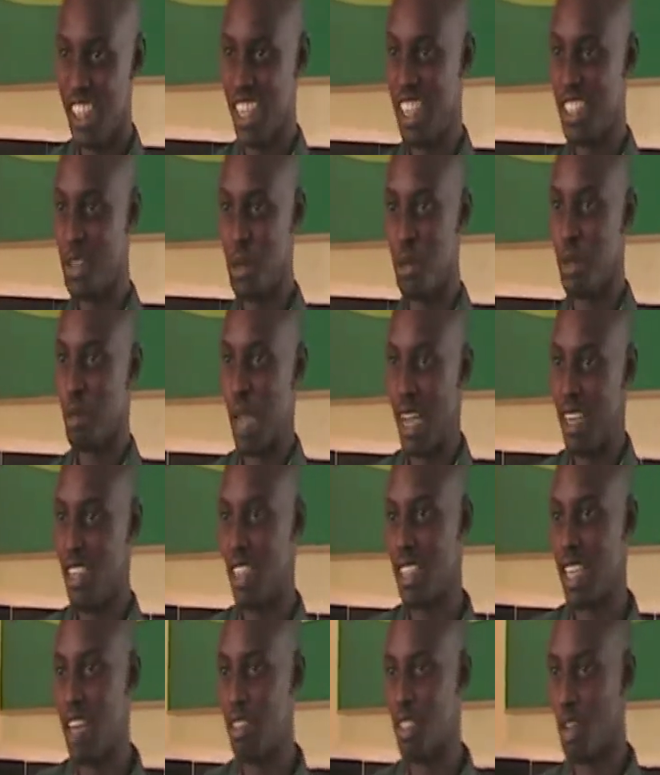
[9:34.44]
So you can
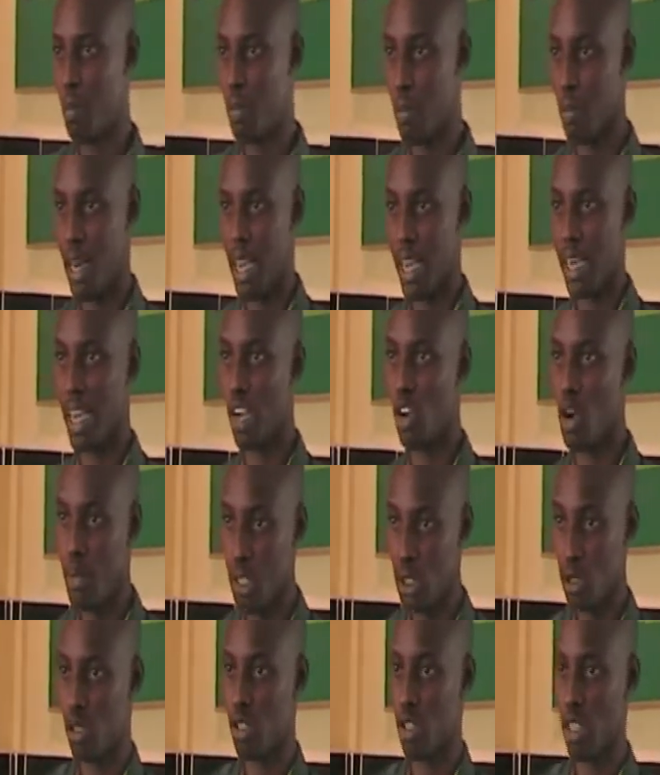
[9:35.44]
just have some people like that come
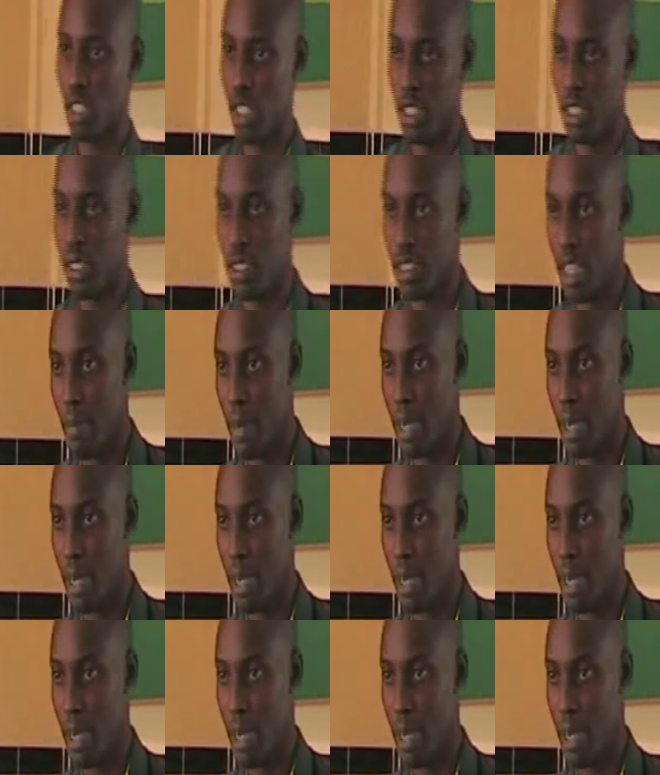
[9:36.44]
into such a system